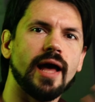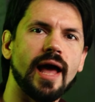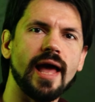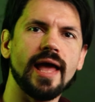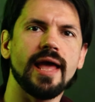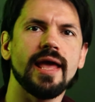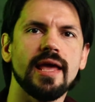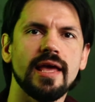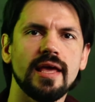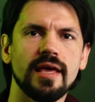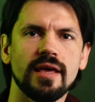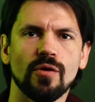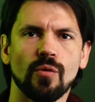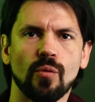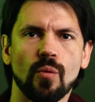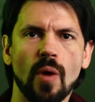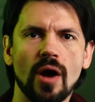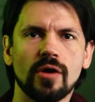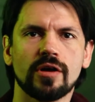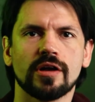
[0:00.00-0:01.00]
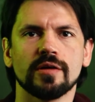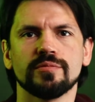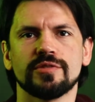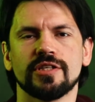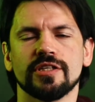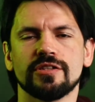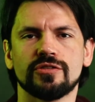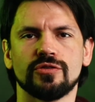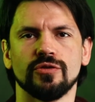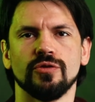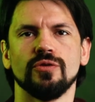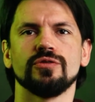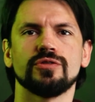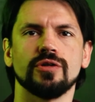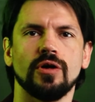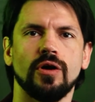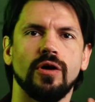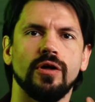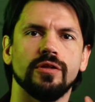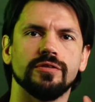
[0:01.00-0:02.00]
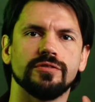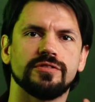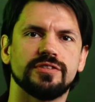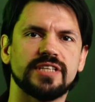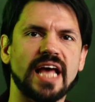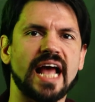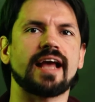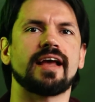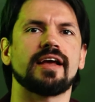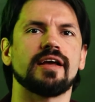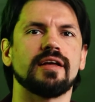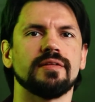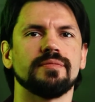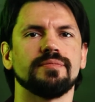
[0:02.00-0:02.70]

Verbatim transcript: Hey, welcome to Tools on Tech.